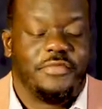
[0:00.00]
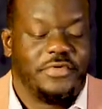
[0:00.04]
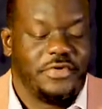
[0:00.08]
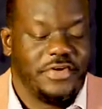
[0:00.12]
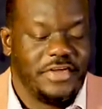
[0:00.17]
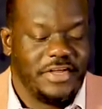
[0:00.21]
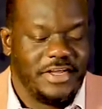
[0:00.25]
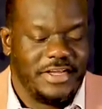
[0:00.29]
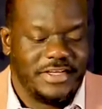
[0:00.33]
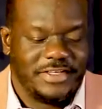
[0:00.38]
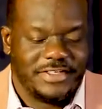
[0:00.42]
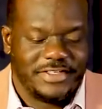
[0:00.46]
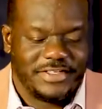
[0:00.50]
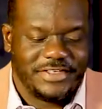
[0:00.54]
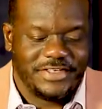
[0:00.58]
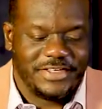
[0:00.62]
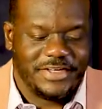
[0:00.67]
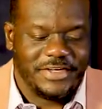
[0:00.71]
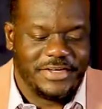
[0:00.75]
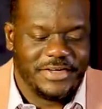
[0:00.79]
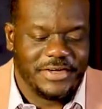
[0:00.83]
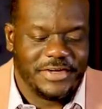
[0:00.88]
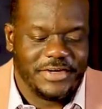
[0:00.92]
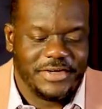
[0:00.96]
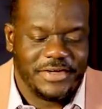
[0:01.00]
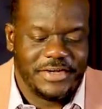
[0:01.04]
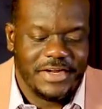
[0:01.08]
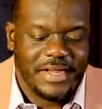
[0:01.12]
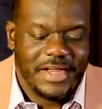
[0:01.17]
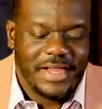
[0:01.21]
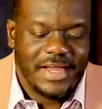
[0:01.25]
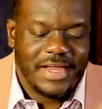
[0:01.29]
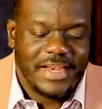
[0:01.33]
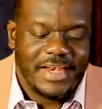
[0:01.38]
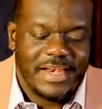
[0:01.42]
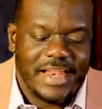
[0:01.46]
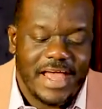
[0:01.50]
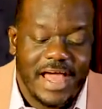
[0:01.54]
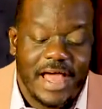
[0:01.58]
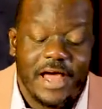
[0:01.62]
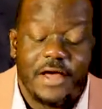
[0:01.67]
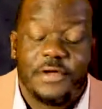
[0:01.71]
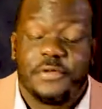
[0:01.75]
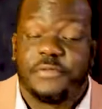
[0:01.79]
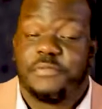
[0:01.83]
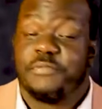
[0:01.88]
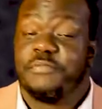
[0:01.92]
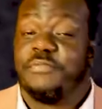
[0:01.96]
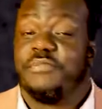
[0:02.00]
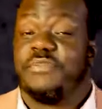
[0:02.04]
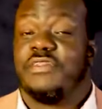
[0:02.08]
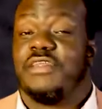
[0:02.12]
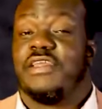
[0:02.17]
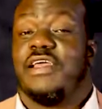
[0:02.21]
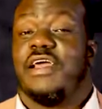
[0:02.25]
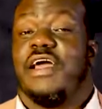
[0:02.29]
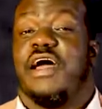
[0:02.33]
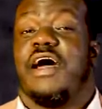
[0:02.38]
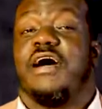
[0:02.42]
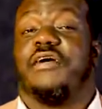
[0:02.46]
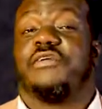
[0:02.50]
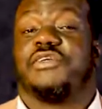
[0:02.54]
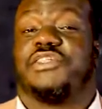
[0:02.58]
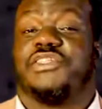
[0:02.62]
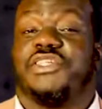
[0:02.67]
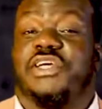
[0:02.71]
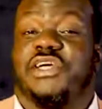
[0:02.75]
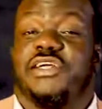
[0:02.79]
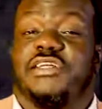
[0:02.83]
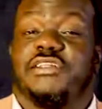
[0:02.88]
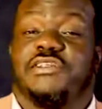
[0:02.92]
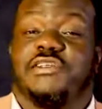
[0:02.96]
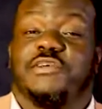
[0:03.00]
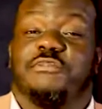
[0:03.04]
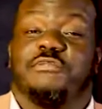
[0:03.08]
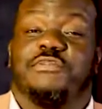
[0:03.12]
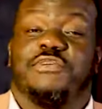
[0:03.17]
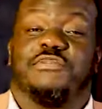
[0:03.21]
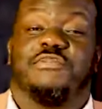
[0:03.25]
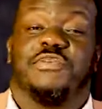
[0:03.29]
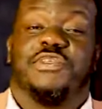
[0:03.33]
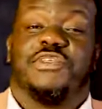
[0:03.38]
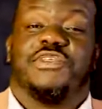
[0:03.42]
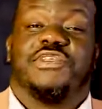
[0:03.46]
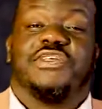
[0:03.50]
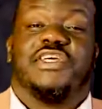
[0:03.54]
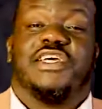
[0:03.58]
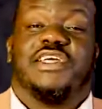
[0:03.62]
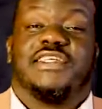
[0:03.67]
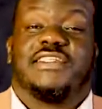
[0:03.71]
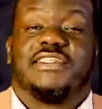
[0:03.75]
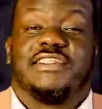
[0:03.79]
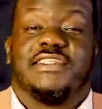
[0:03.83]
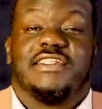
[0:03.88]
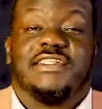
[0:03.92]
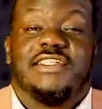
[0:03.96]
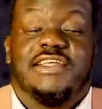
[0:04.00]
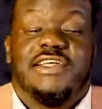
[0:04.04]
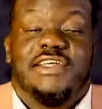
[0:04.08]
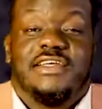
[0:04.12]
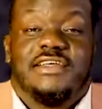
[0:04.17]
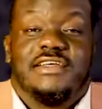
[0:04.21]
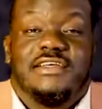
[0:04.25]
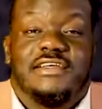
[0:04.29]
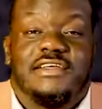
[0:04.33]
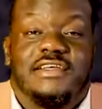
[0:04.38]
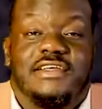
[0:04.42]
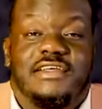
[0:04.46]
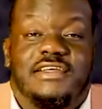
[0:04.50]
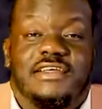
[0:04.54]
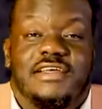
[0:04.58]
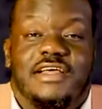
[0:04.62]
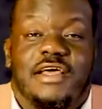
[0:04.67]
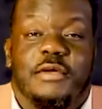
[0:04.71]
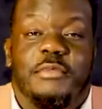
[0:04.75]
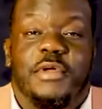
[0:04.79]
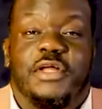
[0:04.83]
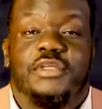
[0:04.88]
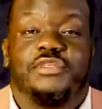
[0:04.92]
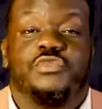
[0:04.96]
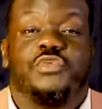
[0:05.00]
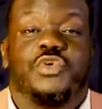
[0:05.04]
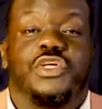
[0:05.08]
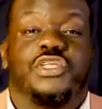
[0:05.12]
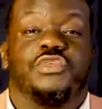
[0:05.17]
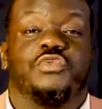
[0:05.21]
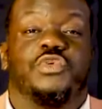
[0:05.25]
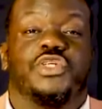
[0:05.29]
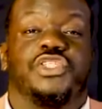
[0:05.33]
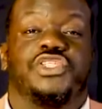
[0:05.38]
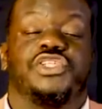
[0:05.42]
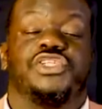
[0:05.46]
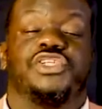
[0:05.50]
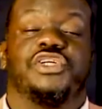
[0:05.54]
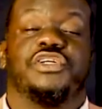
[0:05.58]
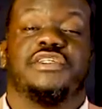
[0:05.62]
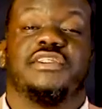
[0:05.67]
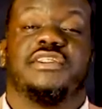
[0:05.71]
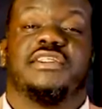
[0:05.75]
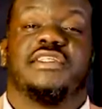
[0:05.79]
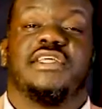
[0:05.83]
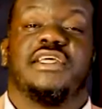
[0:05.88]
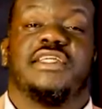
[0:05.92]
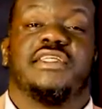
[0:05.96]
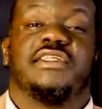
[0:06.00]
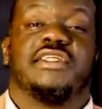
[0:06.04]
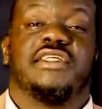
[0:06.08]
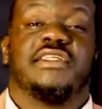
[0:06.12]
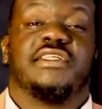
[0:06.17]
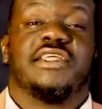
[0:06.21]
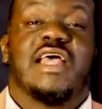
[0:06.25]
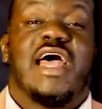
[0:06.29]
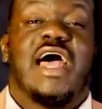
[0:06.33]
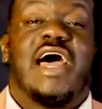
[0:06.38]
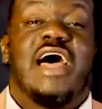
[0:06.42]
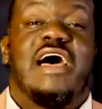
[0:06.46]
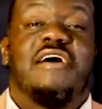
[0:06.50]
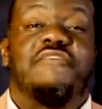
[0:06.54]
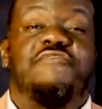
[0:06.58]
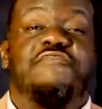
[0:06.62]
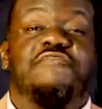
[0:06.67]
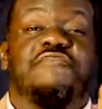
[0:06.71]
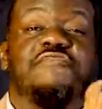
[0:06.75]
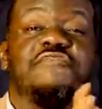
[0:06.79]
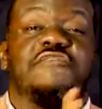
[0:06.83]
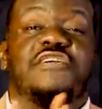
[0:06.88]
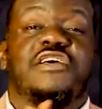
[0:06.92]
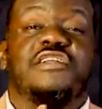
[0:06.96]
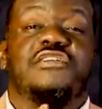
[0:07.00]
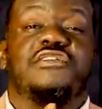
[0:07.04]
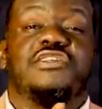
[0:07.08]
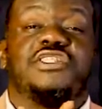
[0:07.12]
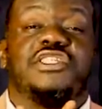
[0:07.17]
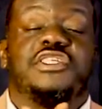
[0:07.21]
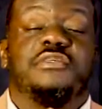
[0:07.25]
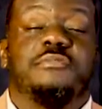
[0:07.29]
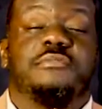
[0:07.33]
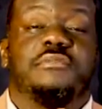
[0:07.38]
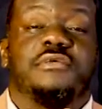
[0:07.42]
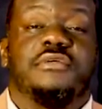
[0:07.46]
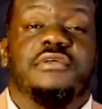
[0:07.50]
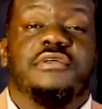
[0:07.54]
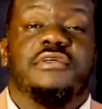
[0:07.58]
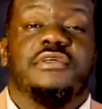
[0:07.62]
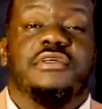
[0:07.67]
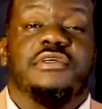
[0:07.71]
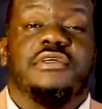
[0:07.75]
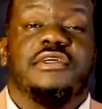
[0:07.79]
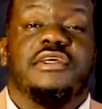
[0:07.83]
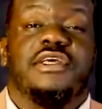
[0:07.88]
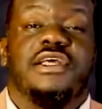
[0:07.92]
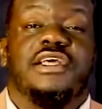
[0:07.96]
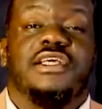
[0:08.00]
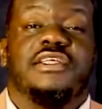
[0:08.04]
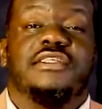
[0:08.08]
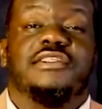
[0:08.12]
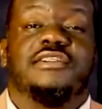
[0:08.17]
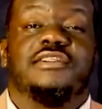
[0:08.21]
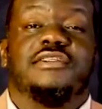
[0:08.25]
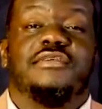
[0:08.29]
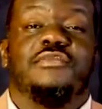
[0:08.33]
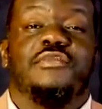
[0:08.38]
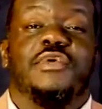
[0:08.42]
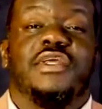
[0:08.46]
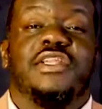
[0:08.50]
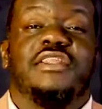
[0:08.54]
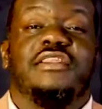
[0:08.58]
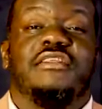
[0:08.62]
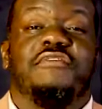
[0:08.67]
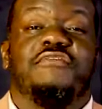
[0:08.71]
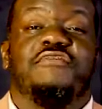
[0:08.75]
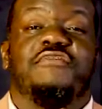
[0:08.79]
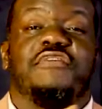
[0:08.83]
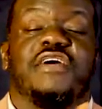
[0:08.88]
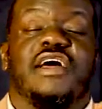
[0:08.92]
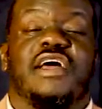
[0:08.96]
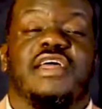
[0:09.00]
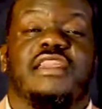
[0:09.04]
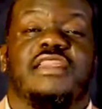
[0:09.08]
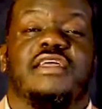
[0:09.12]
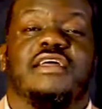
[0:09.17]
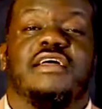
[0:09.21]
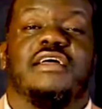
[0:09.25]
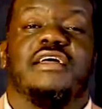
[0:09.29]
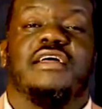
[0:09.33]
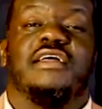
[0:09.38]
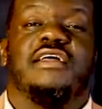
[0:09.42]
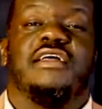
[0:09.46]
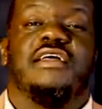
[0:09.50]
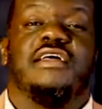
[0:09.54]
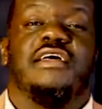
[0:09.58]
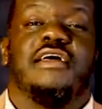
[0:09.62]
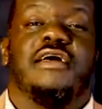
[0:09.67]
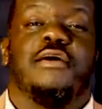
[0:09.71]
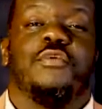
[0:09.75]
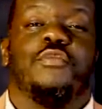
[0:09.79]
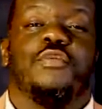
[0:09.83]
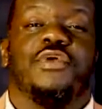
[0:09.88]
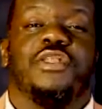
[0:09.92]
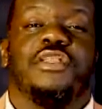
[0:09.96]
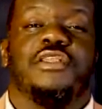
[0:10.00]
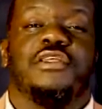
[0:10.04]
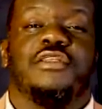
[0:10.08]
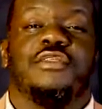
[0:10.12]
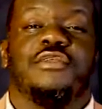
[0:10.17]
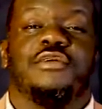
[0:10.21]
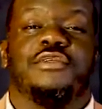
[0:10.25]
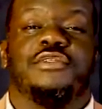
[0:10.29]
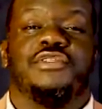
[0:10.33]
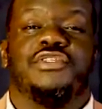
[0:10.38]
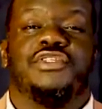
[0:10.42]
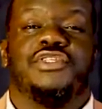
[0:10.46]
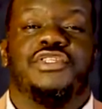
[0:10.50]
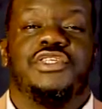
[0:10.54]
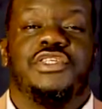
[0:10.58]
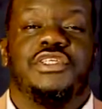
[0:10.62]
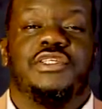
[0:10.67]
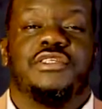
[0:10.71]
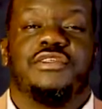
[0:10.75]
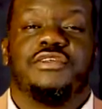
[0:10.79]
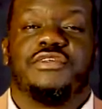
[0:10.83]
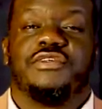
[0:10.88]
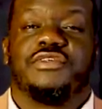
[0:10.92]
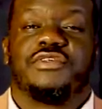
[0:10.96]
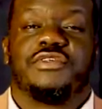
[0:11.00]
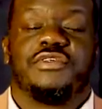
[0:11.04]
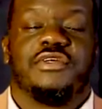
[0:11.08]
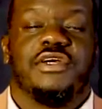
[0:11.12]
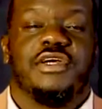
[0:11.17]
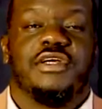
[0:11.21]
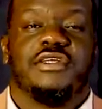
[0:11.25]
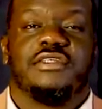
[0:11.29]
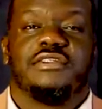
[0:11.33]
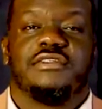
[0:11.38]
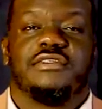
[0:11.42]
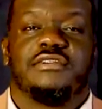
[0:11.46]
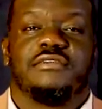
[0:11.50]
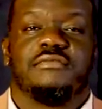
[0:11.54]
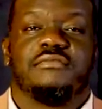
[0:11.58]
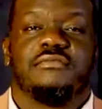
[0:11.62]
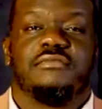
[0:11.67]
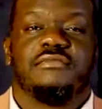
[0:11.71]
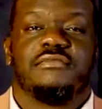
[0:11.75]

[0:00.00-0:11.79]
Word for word: Praise God. Now, I was sharing something with you yesterday about when, what John said. He says, Our fellowship is with the Father and with the Lord Jesus Christ.